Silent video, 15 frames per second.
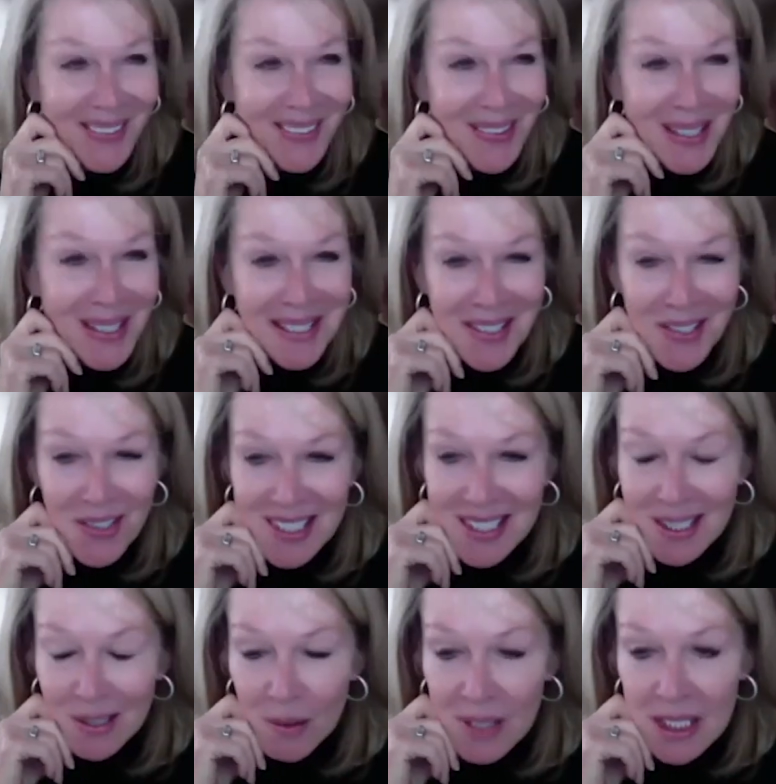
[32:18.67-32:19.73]
what an
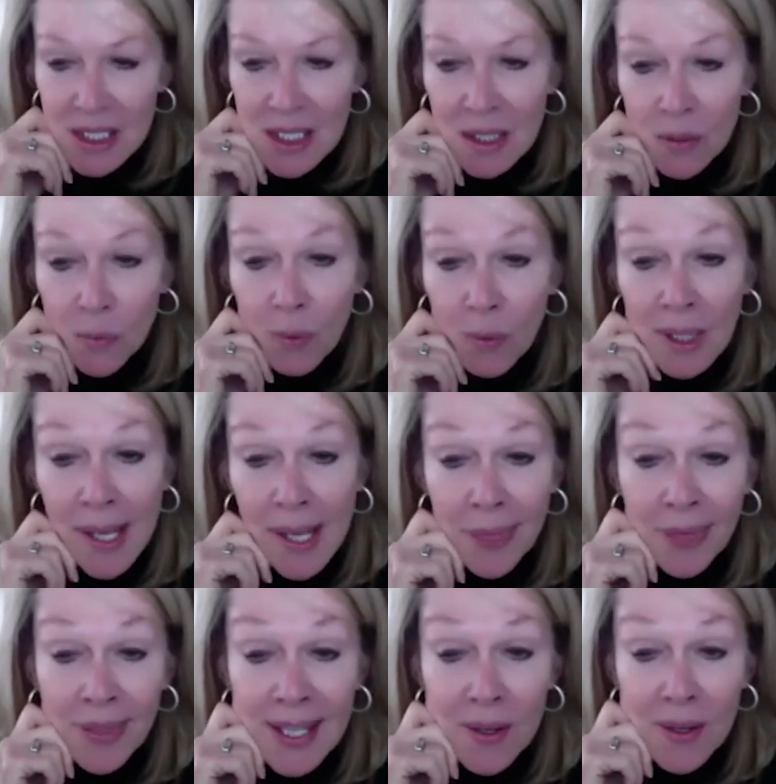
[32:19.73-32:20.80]
interesting question. Well, I
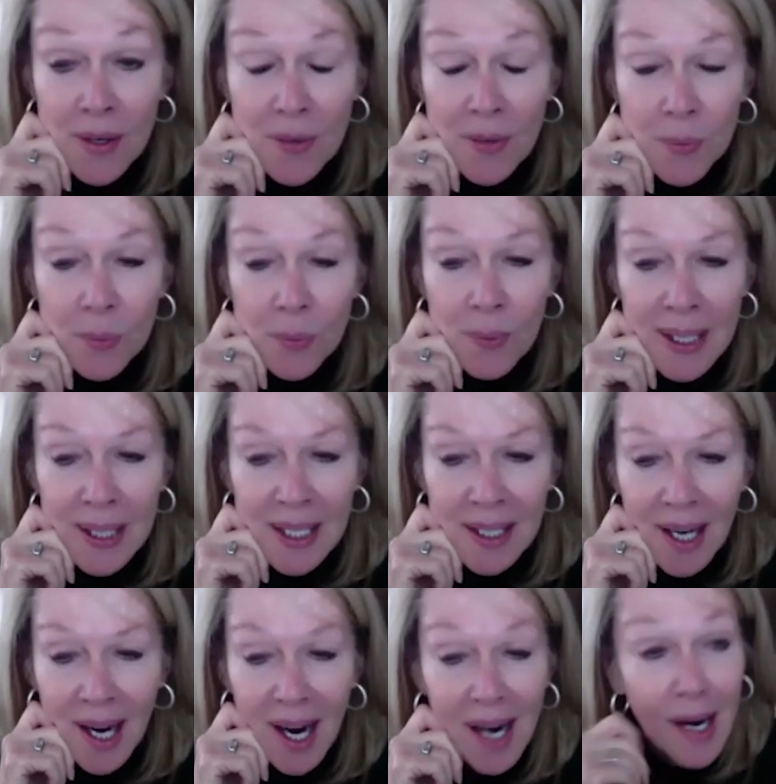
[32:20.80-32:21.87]
think we,
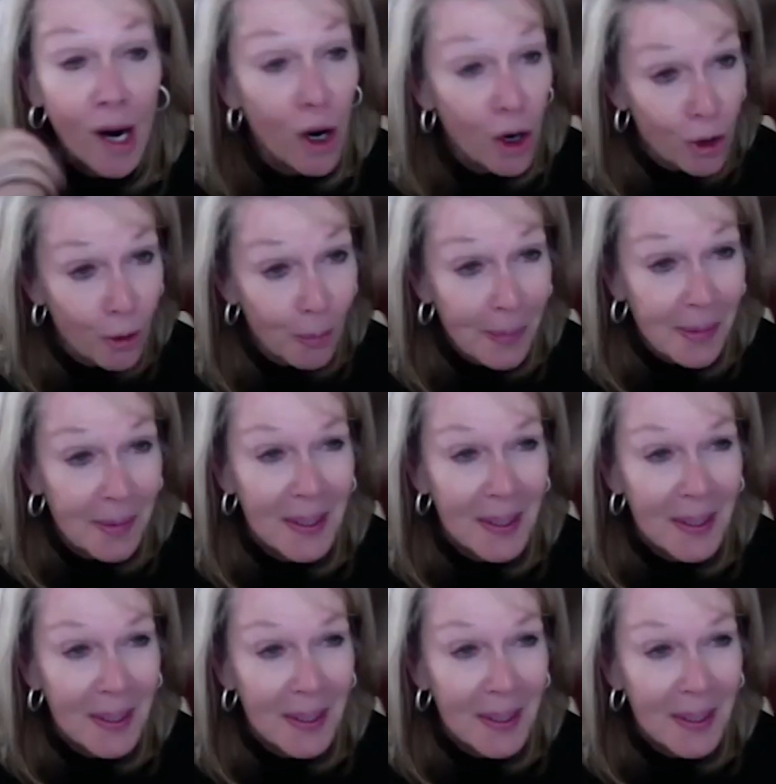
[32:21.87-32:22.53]
I hope